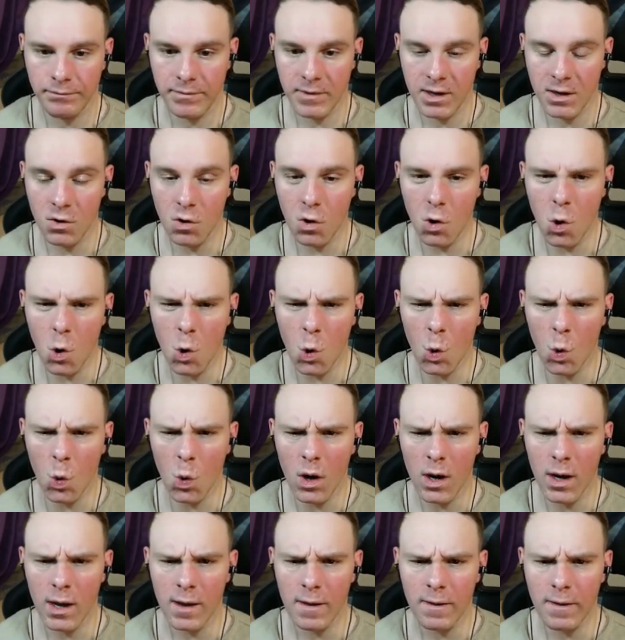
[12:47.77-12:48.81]
Oh,
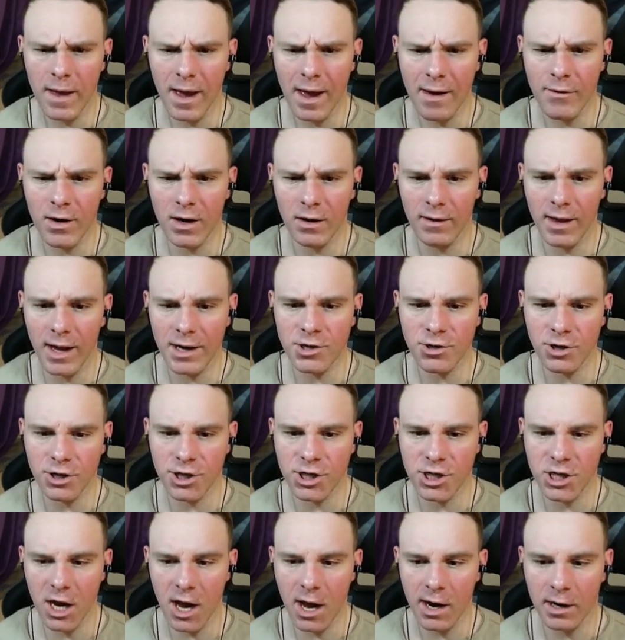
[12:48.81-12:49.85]
they have an electric
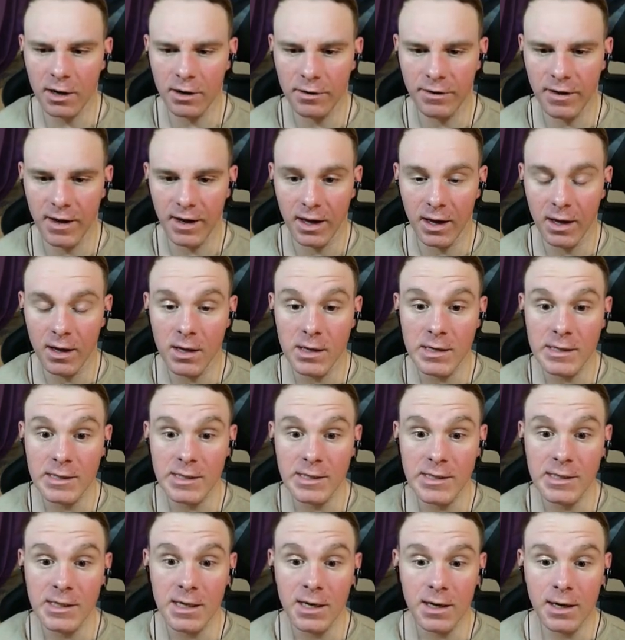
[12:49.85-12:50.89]
shocker thing.
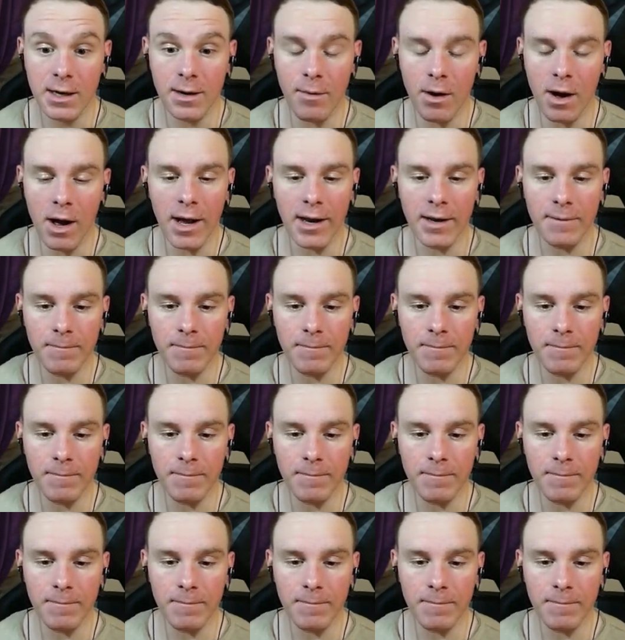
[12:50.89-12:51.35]
Come on.